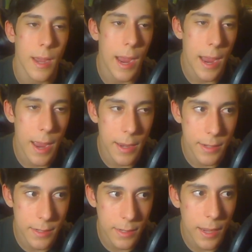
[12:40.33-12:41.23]

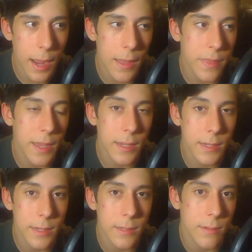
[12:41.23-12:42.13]
and I
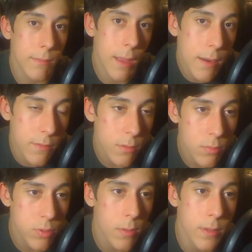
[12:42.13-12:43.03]
think a lot of you would
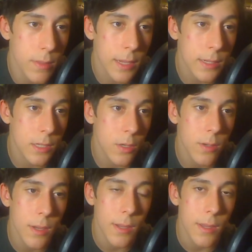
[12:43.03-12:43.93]
probably like it too
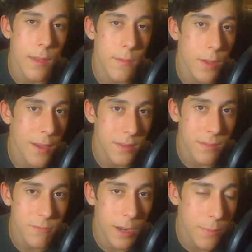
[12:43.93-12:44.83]
if you haven't
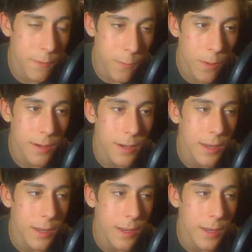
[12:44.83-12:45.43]
read it before.